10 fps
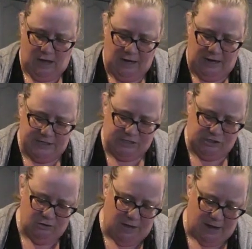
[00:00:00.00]
I like to
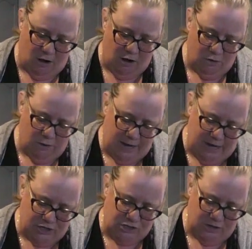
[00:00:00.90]
do that on
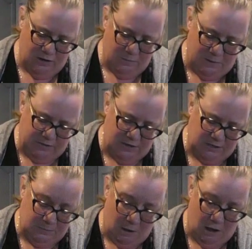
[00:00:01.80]
occasion, but
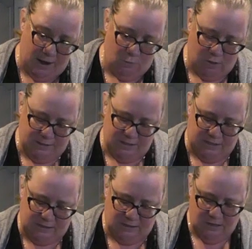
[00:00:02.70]
this pot
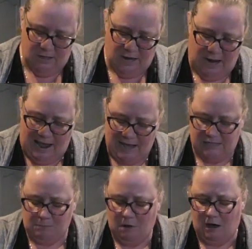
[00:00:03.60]
wasn't
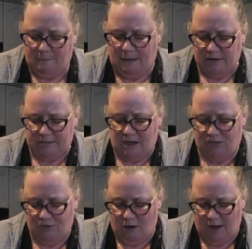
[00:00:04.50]
as pot bound as I
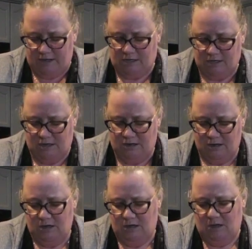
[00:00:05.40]
thought,
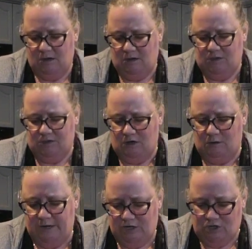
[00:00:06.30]

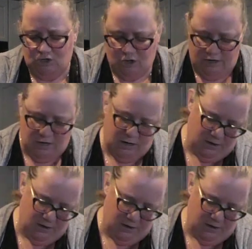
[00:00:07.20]
so it should